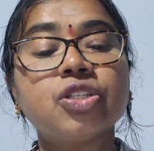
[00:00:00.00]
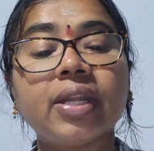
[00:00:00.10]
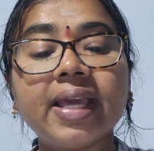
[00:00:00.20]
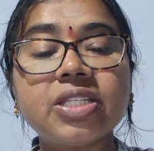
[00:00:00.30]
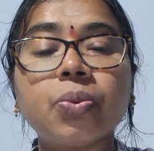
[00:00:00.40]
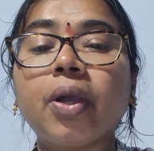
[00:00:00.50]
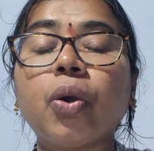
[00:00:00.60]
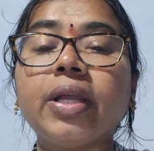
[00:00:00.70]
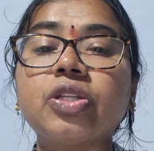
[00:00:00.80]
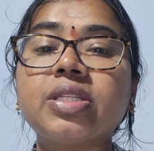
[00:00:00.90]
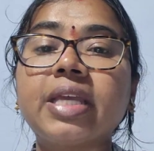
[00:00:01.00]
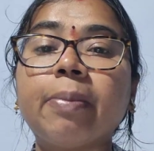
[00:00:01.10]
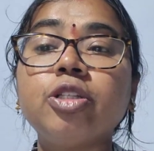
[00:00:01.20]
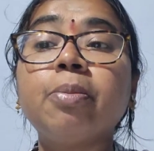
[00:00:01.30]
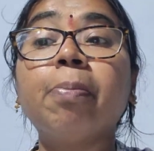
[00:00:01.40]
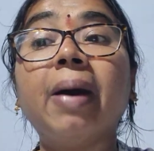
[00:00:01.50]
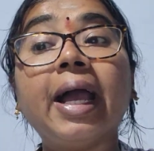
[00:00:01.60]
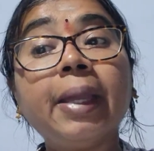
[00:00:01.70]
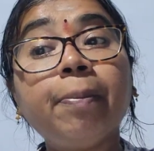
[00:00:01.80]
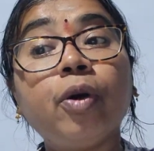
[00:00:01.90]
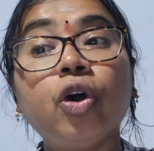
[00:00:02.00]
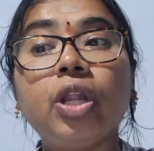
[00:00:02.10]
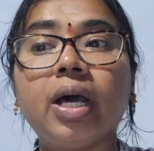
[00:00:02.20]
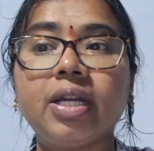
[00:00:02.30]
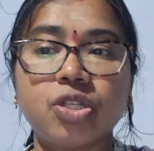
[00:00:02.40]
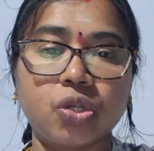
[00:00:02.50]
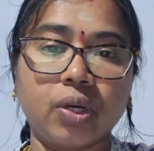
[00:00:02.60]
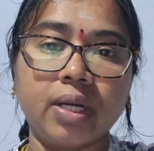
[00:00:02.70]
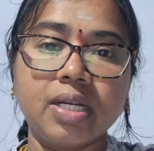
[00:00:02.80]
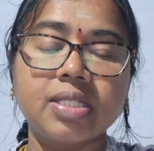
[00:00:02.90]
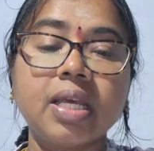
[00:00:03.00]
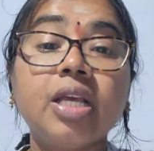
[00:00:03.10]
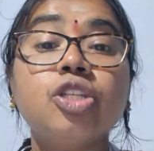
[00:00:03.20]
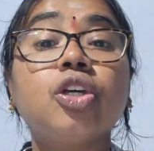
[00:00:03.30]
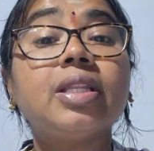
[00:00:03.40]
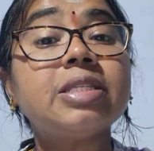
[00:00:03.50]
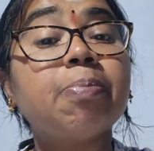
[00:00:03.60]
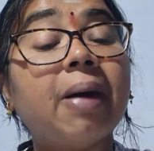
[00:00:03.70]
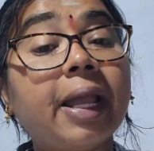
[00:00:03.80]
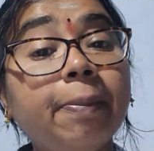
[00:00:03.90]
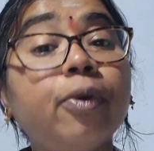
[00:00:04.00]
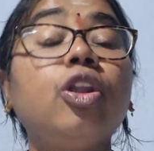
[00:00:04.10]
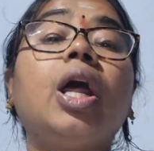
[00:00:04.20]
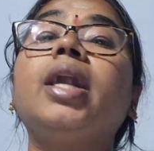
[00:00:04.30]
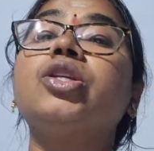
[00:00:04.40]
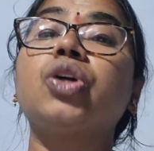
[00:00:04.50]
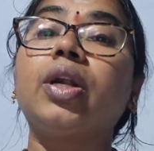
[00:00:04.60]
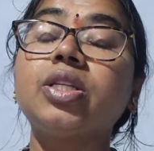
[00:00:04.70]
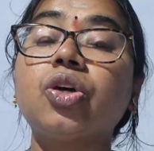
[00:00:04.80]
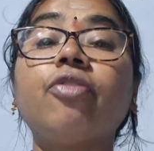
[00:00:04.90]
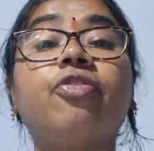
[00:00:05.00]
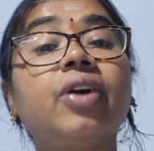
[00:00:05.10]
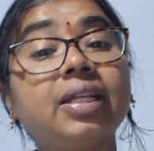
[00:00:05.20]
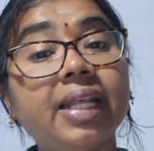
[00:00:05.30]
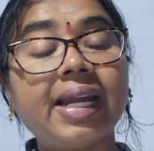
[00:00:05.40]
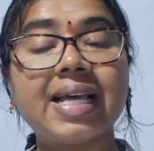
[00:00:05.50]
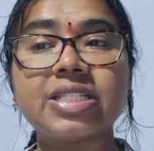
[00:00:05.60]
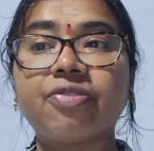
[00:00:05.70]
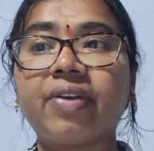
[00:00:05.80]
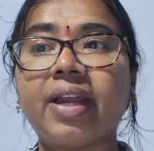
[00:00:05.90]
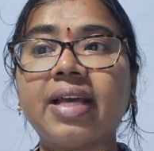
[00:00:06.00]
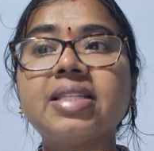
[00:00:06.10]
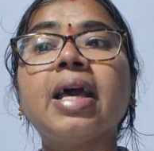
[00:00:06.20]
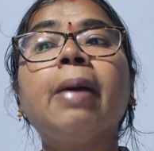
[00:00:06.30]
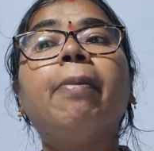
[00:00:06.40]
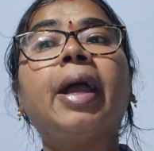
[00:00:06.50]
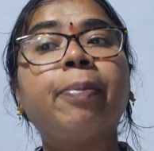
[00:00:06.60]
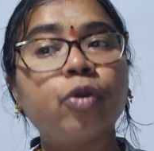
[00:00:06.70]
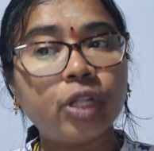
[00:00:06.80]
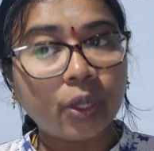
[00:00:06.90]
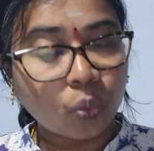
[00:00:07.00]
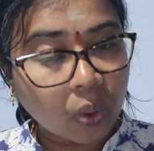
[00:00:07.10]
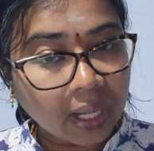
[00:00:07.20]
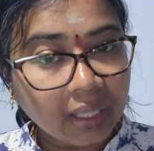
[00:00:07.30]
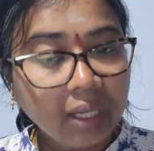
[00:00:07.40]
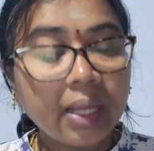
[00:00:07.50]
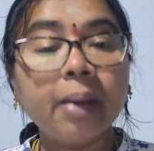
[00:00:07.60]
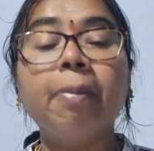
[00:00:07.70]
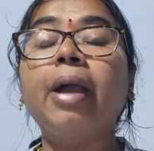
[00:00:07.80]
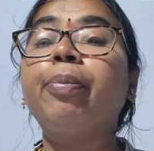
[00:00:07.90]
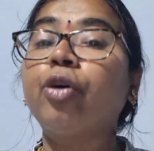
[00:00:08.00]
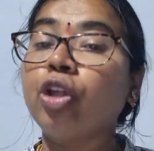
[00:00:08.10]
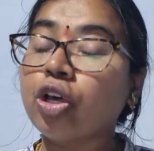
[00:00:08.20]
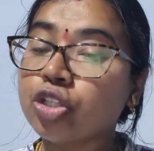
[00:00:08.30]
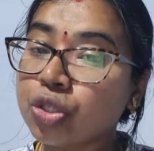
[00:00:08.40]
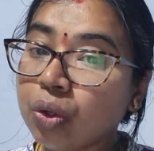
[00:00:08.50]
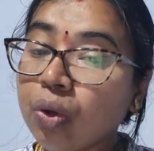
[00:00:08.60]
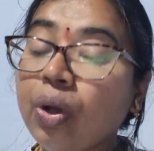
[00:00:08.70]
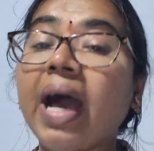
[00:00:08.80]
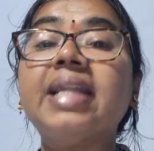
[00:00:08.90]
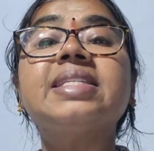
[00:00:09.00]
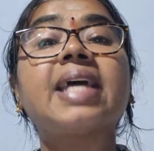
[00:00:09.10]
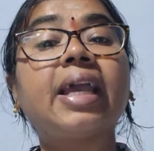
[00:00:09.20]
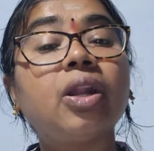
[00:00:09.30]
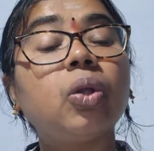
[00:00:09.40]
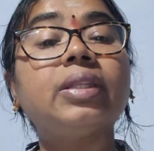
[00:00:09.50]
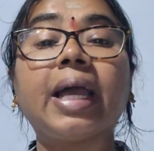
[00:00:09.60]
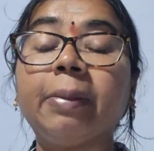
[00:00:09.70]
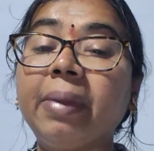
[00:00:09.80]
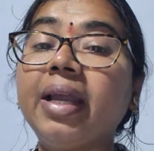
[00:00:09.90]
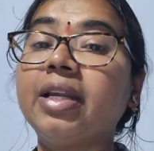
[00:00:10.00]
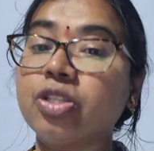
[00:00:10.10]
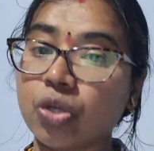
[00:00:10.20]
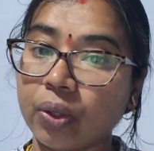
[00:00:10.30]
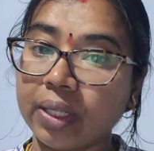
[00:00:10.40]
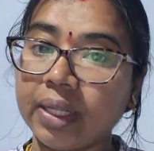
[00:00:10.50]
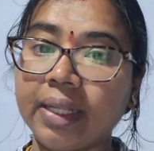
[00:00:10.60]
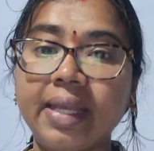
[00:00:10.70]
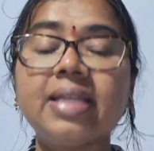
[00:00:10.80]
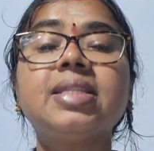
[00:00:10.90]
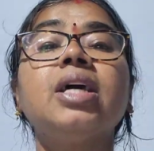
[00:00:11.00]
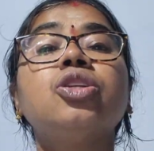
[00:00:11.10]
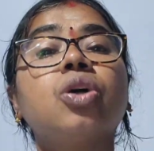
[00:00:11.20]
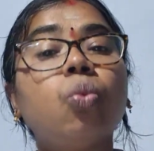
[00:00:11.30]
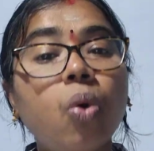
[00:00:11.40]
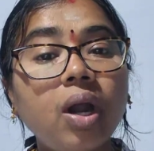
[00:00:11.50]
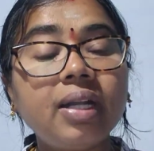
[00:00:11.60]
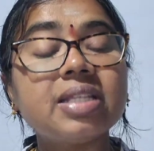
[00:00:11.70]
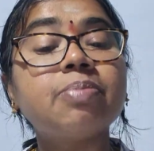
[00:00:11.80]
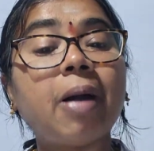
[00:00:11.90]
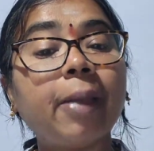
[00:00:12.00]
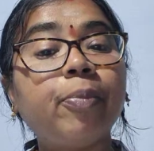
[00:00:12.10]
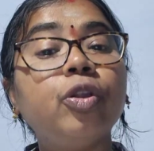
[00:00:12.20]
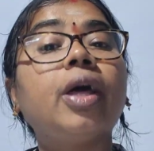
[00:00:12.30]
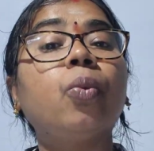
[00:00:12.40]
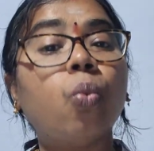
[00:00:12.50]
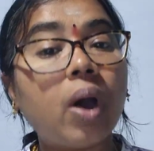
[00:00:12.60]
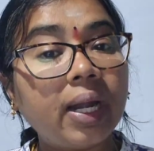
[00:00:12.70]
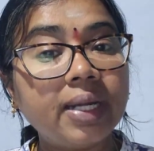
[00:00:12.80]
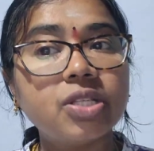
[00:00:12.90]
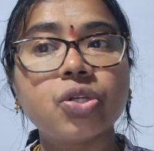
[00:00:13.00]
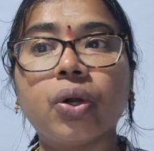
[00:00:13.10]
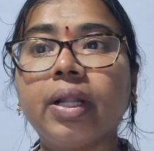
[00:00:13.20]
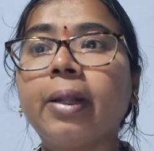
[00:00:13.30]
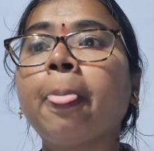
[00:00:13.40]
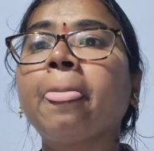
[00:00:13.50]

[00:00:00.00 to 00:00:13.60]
So next we are going to see about bipolar disorders. So this bipolar disorders are further classified as bipolar 1, bipolar 2 and cyclothymic disorder. Yes, so what is bipolar 1 disorder?